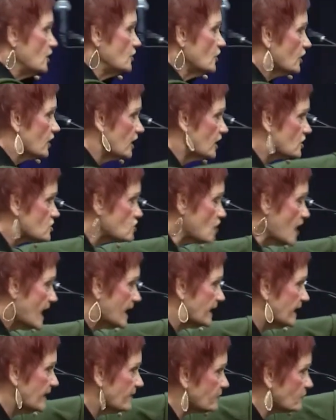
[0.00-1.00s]
You're going to try to
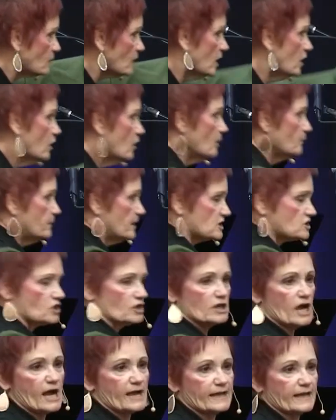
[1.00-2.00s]
get through, but you're
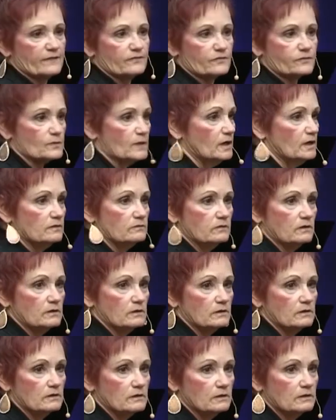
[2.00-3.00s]
not getting through.
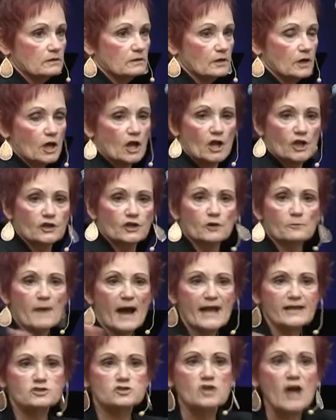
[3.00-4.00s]
You
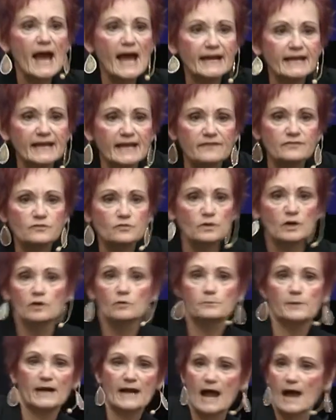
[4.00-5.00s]
might try to get through,
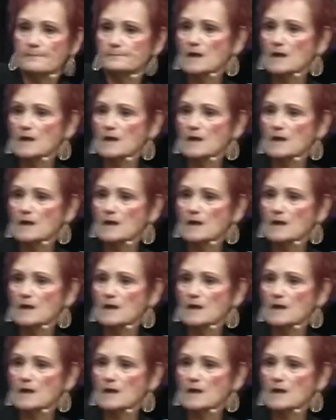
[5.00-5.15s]
but I'm